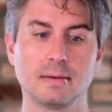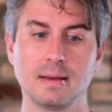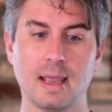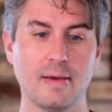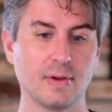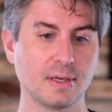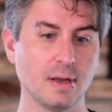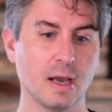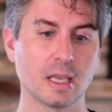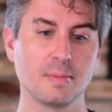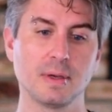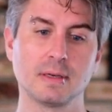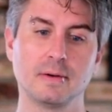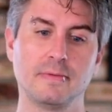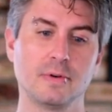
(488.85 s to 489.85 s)
have it
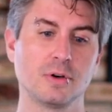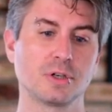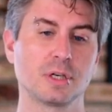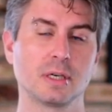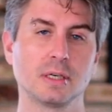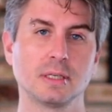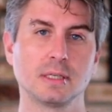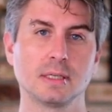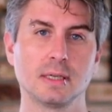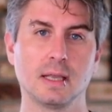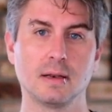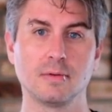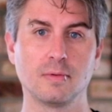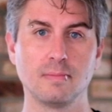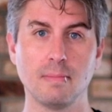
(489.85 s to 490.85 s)
documented, versioned,
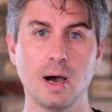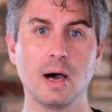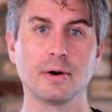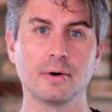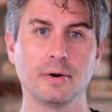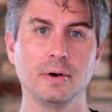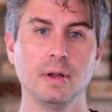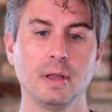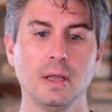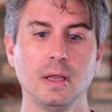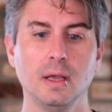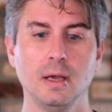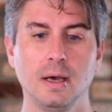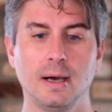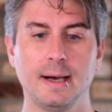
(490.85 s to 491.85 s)
and modern,
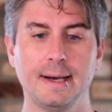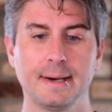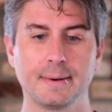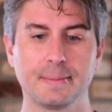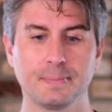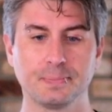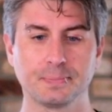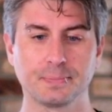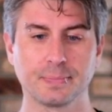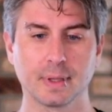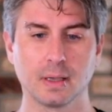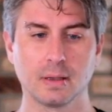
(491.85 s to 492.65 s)
um,